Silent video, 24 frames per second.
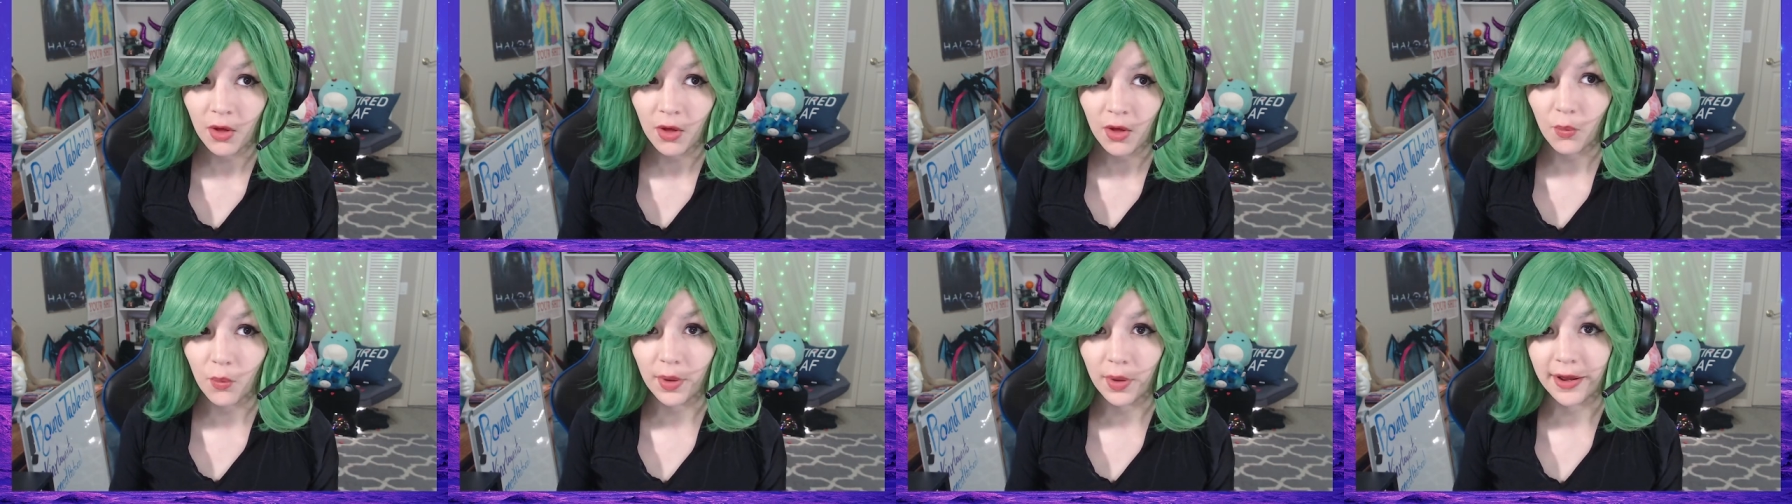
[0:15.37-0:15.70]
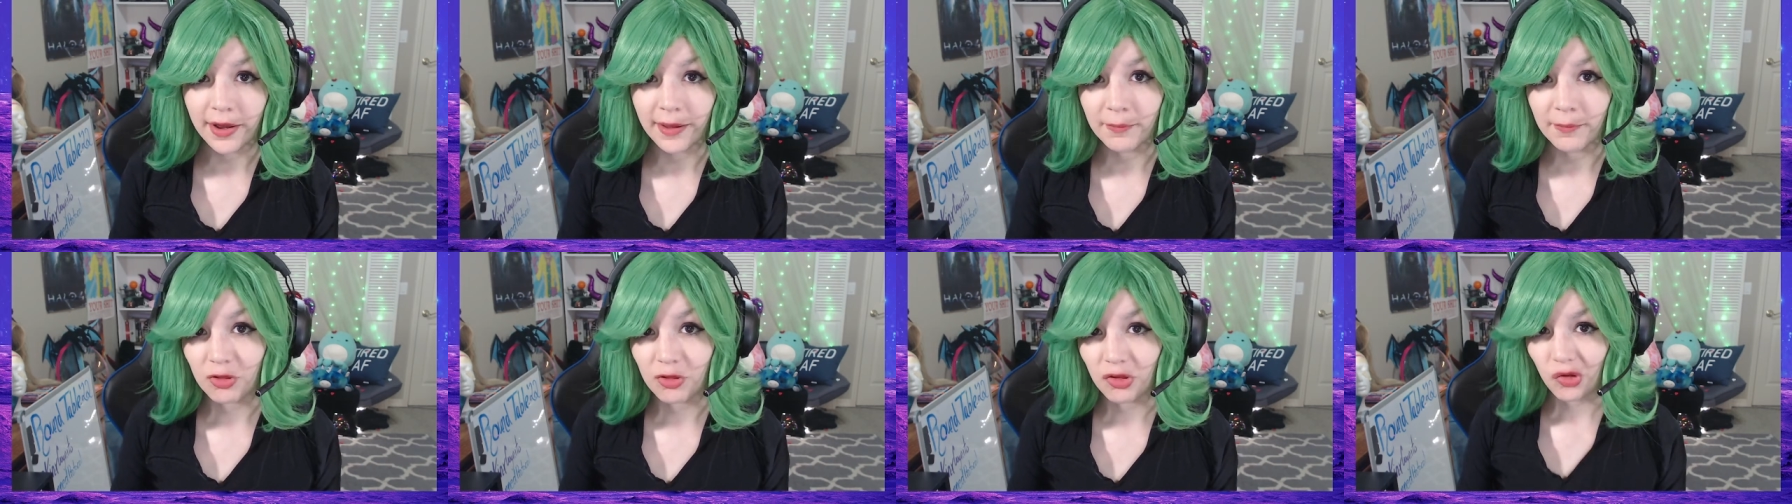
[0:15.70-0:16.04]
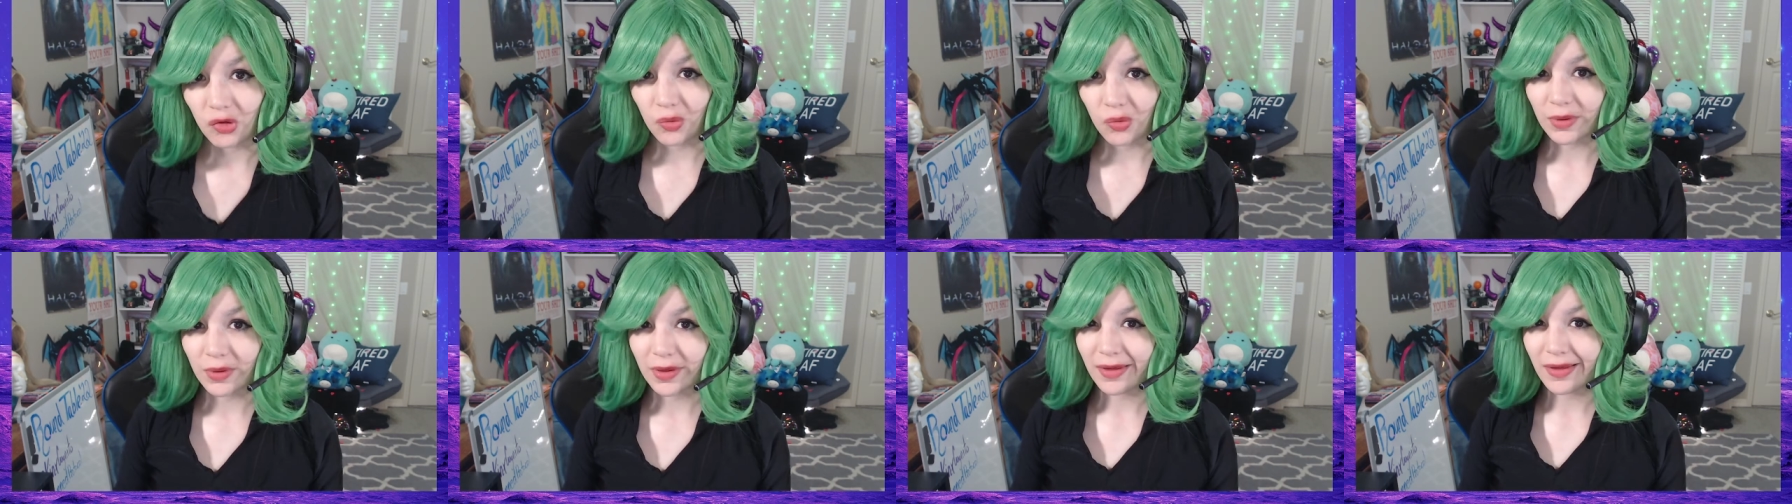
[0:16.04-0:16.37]
when I'm
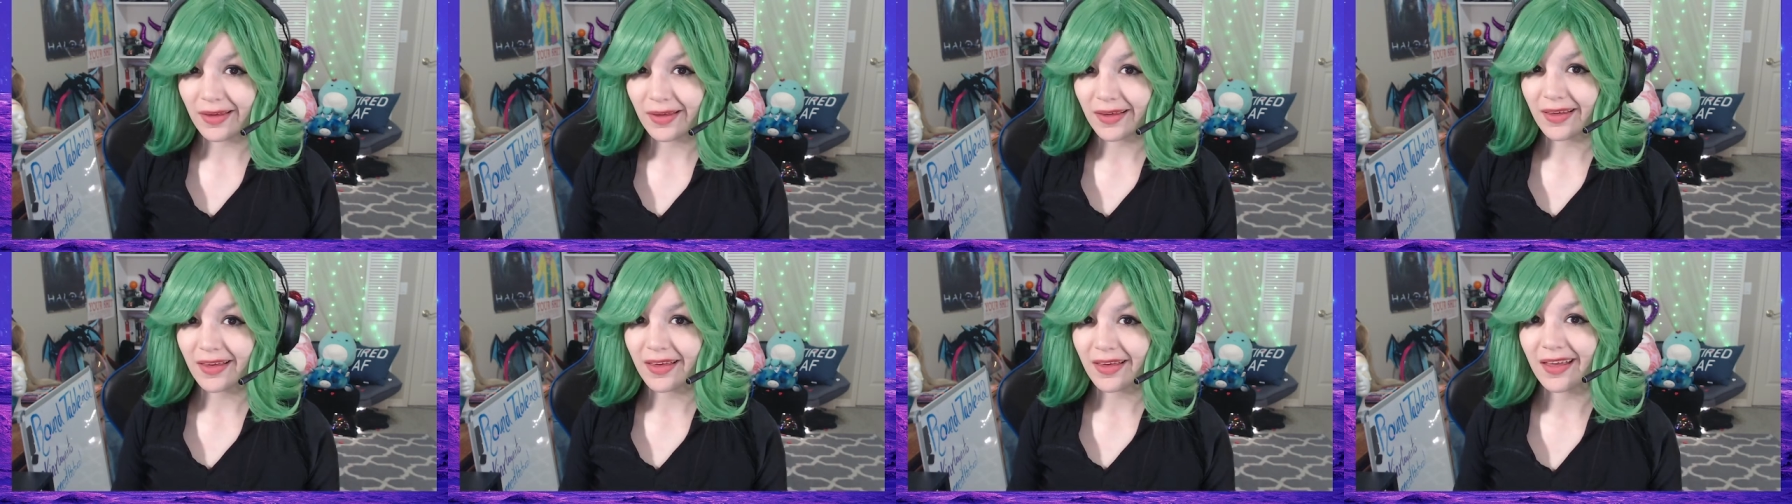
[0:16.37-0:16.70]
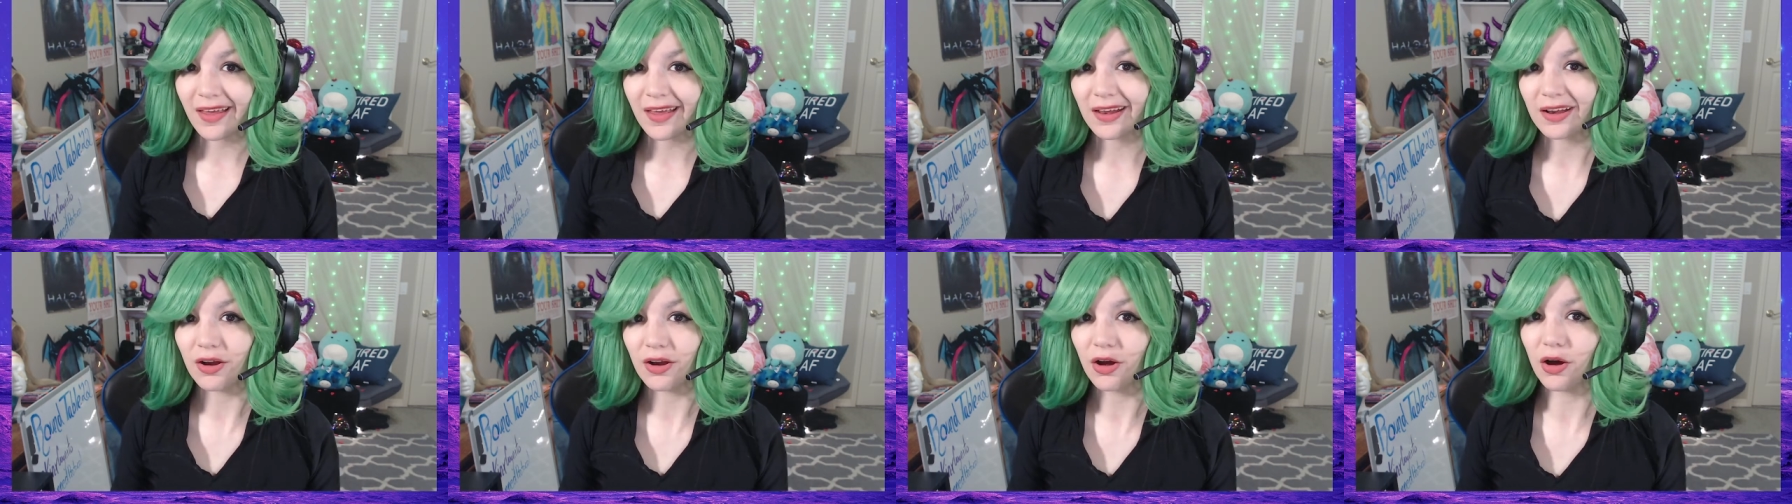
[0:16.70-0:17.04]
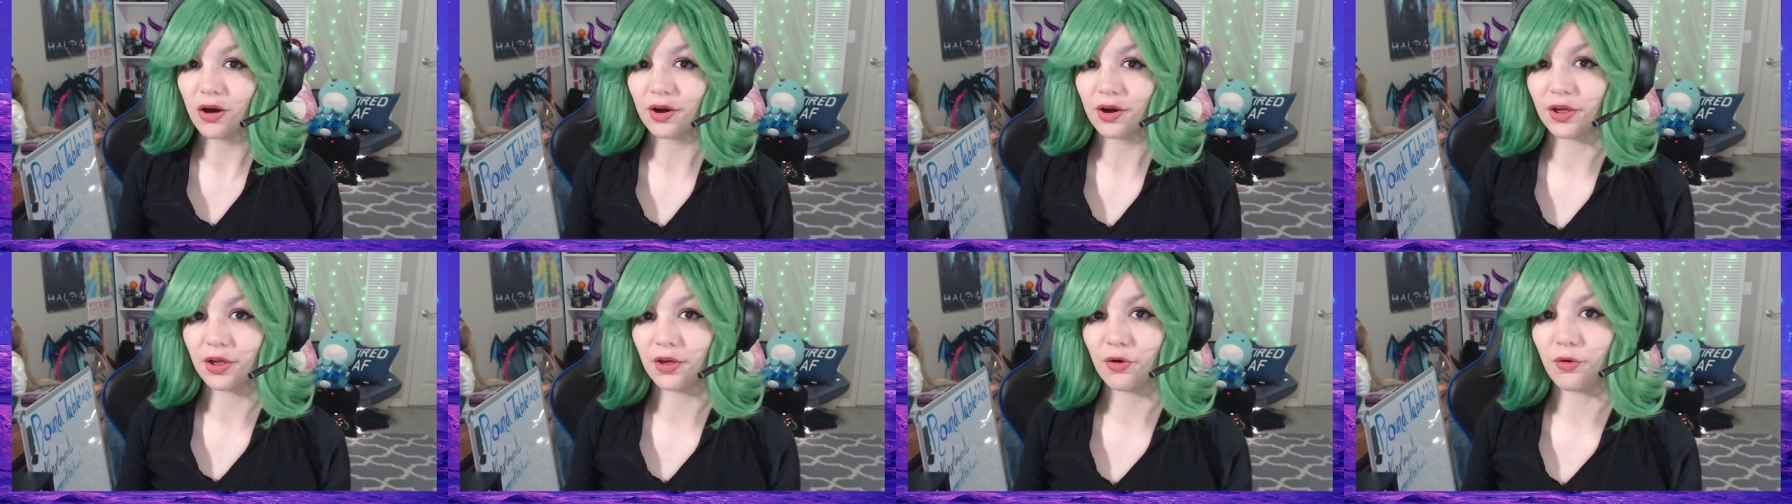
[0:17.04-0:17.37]
doing an
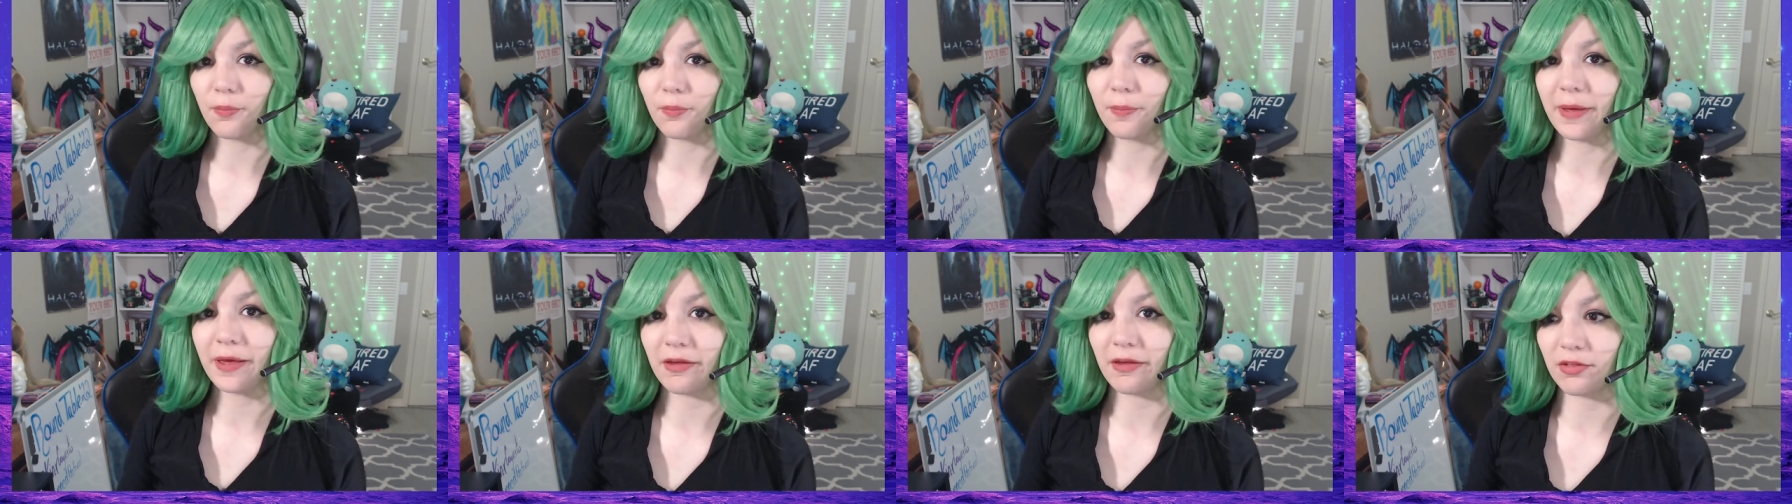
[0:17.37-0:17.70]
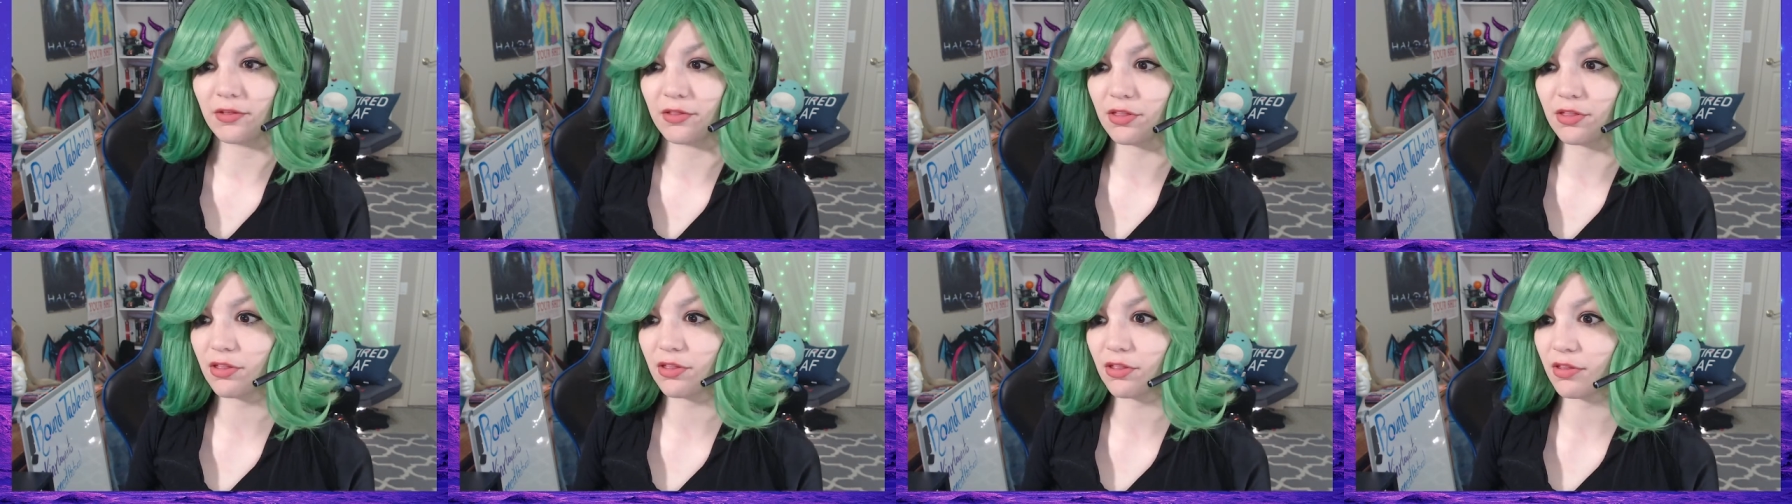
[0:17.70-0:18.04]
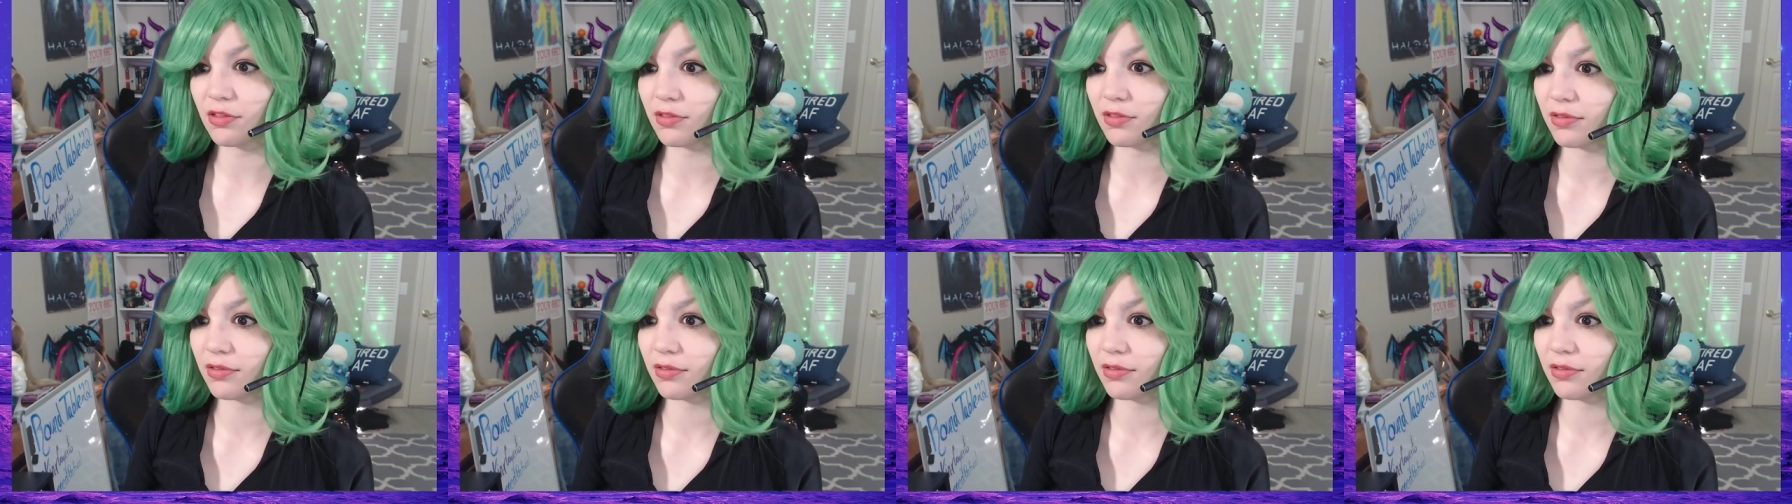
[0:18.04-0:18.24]
audio-based